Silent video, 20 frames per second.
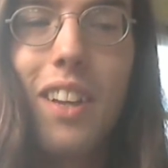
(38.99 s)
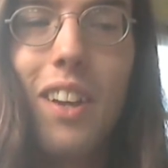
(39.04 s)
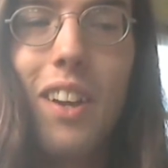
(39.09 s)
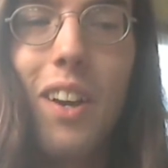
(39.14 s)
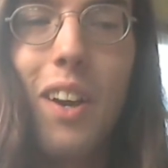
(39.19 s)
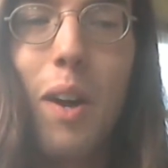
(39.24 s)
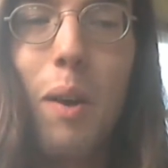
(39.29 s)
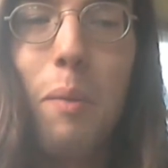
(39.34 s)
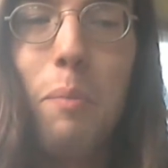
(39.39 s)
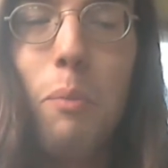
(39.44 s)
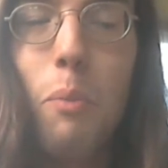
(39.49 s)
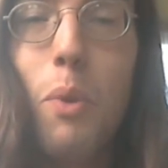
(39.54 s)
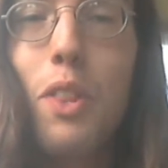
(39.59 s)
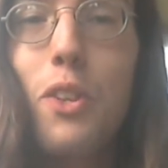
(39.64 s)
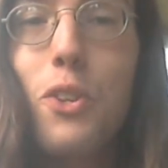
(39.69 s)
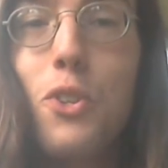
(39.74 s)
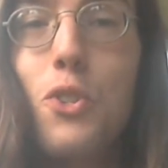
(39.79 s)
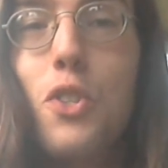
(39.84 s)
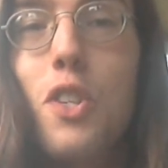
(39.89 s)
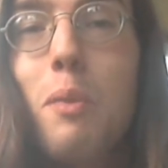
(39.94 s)
um,
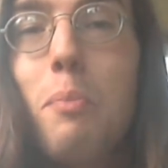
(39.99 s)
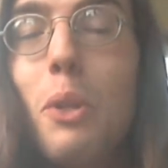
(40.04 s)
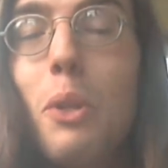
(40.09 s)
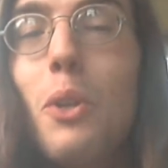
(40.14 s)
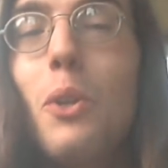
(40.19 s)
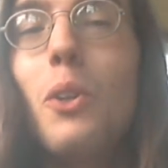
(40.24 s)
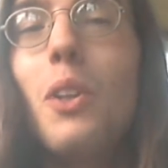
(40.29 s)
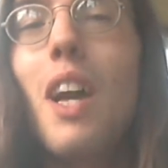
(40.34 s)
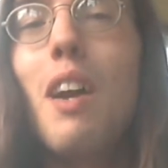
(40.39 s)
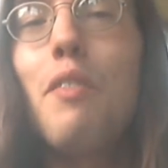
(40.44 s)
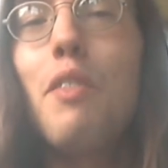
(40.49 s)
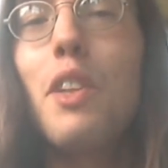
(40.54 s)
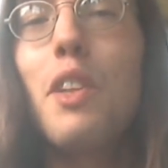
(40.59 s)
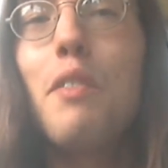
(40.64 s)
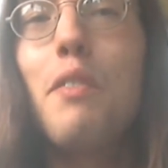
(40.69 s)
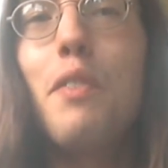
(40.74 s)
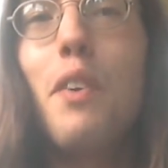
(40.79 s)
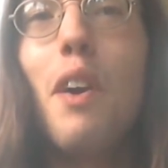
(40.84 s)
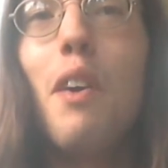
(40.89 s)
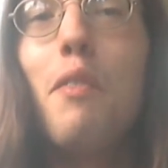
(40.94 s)
with a similar level
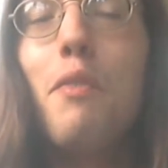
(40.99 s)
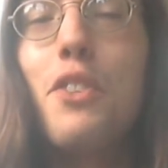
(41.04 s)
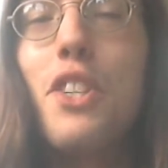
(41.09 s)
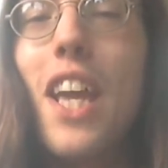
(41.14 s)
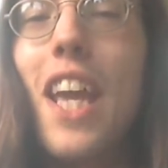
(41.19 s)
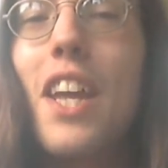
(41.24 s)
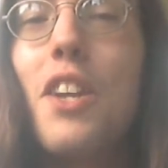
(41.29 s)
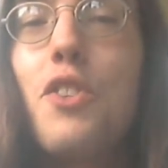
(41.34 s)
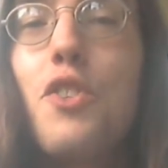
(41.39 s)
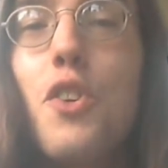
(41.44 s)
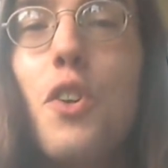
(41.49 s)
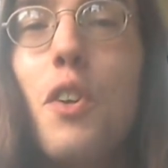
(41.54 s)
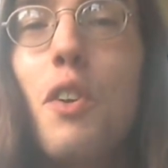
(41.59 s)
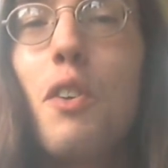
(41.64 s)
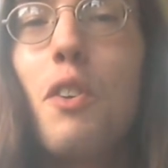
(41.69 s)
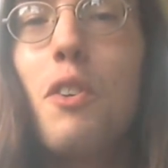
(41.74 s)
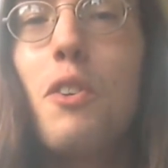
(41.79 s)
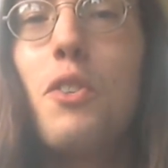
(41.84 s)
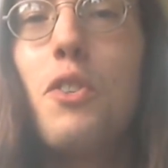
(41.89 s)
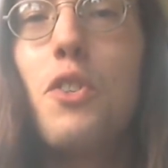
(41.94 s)
of, of
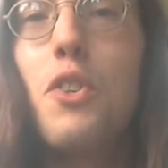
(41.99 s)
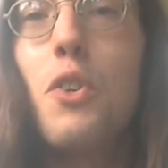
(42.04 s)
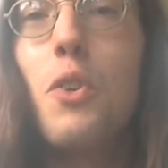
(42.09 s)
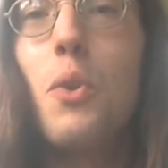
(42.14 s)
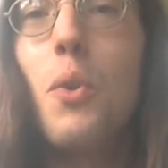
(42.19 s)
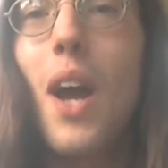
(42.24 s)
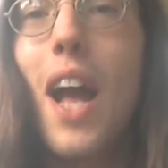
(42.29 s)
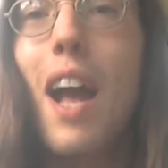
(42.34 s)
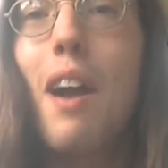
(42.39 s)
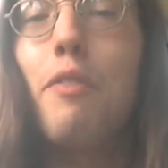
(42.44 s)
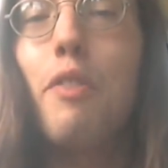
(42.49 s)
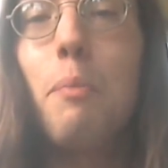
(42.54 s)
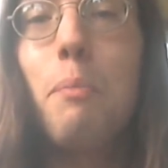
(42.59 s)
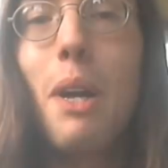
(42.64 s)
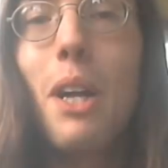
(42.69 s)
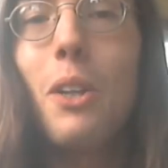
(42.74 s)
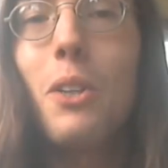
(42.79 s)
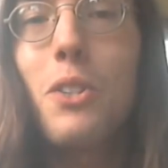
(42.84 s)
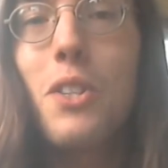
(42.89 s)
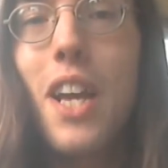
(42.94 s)
danger to have a
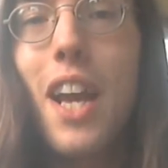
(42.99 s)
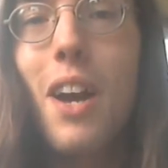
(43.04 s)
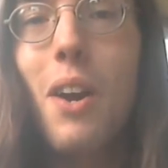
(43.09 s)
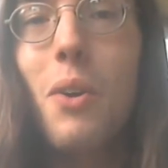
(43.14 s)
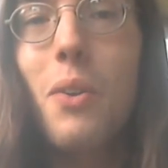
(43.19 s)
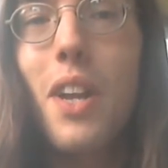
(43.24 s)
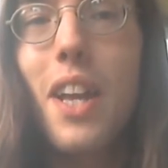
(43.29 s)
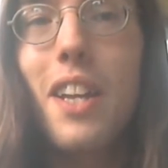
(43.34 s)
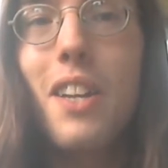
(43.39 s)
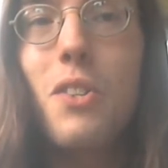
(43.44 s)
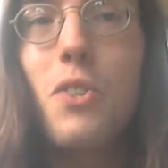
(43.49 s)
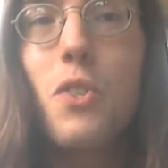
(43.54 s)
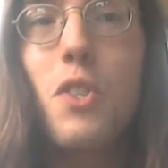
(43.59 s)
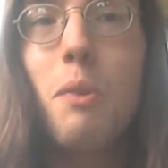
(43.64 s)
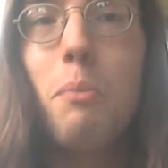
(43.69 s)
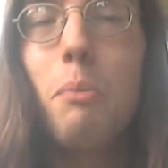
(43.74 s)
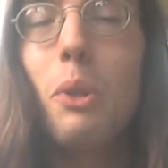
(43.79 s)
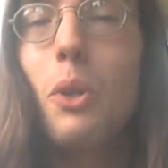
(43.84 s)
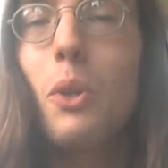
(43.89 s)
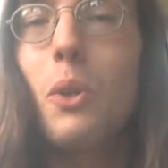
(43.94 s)
meltdown and a
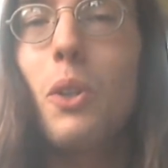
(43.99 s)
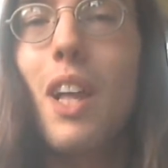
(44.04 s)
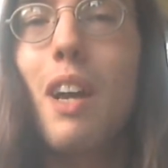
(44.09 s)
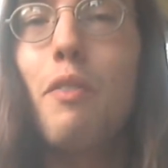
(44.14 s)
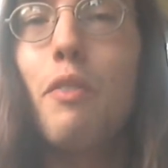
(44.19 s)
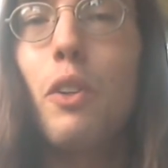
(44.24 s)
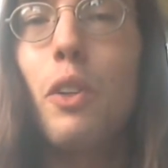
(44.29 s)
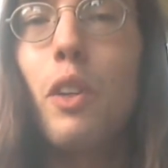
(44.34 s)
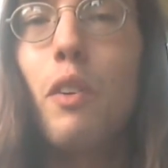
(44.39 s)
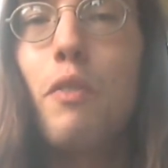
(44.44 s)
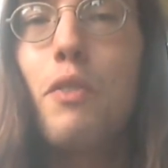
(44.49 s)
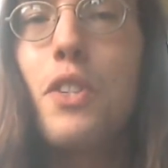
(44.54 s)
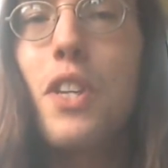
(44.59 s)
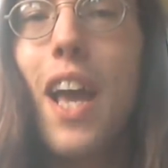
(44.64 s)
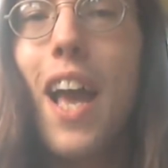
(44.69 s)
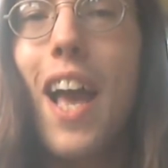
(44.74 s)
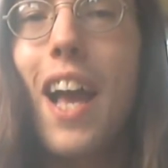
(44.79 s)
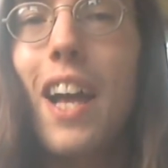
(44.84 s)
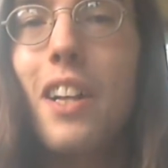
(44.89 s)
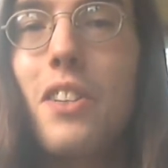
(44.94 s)
similar level of
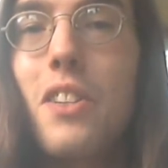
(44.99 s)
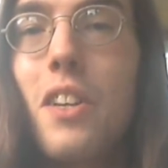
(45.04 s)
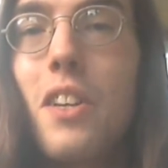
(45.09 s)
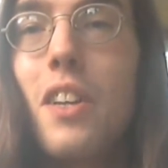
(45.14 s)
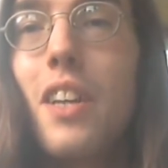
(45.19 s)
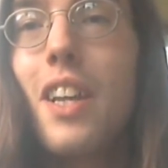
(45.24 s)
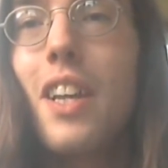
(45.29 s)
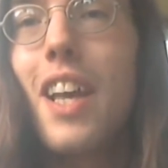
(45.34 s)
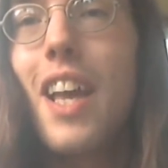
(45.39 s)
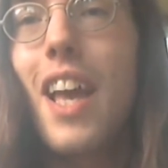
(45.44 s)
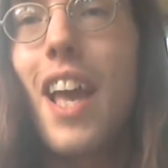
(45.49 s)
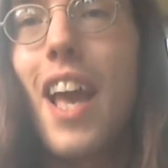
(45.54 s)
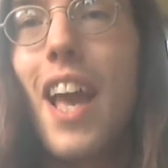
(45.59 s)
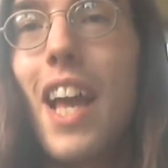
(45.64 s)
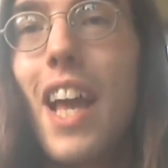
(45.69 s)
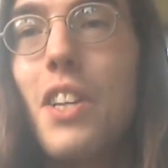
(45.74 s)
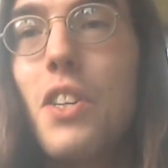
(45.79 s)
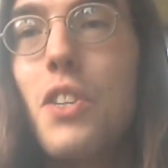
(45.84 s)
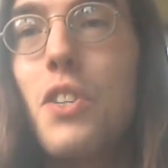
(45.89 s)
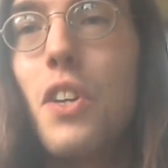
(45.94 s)
tact
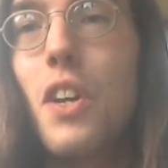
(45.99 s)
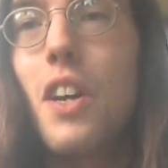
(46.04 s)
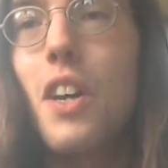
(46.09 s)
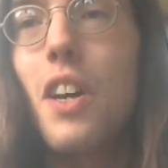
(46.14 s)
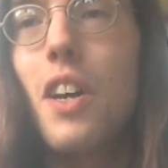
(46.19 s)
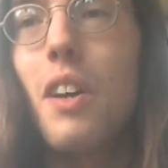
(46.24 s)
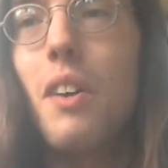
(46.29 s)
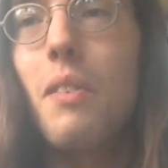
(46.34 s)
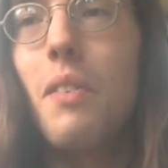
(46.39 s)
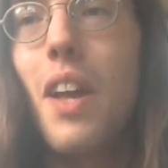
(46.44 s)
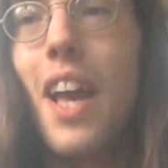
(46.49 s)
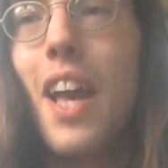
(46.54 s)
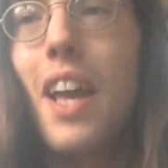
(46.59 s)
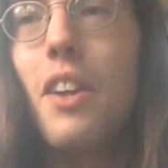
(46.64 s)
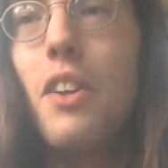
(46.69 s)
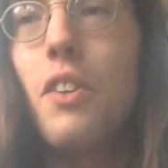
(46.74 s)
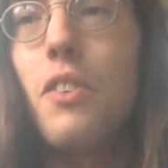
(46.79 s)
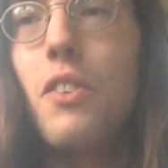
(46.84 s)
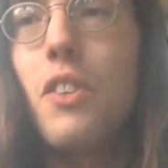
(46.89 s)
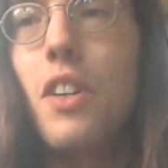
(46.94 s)
and, uh,
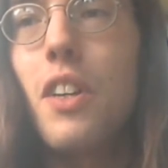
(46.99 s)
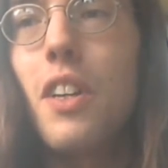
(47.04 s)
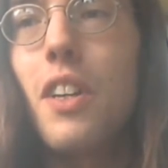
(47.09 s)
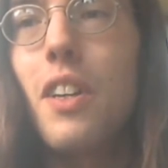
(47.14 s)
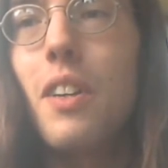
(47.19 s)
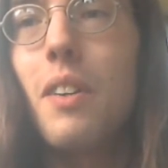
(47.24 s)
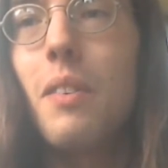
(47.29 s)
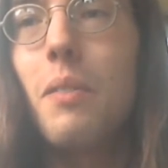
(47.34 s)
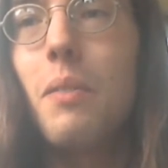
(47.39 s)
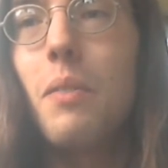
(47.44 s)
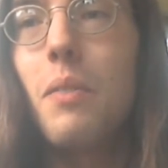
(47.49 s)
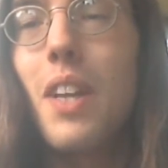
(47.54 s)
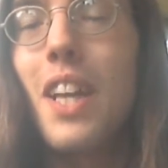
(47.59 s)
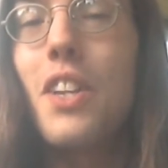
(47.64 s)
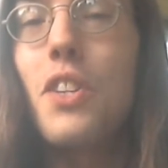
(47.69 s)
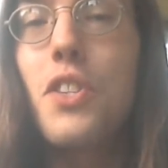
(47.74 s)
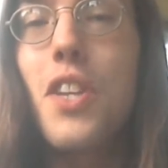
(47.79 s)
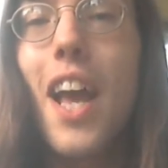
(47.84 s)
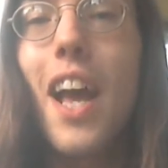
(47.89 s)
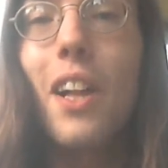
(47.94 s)
and uh,
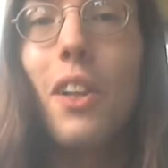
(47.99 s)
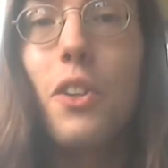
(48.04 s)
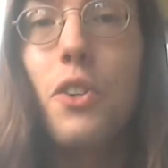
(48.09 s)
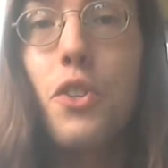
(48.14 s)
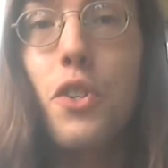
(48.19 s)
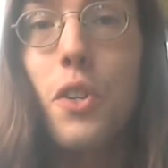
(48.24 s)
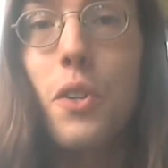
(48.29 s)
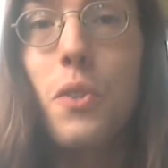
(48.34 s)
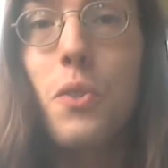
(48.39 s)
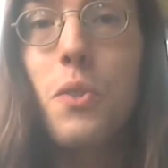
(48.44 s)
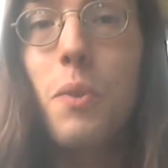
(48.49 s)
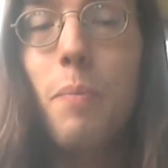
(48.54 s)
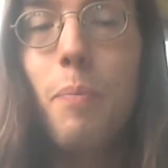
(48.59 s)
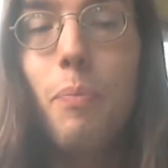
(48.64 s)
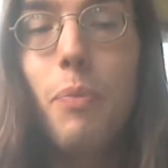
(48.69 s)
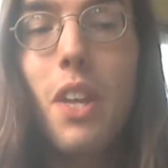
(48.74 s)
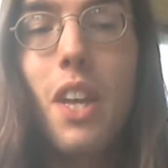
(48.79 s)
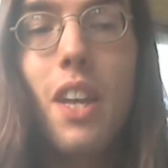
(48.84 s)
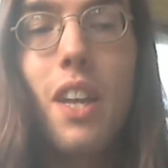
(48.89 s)
intelligence.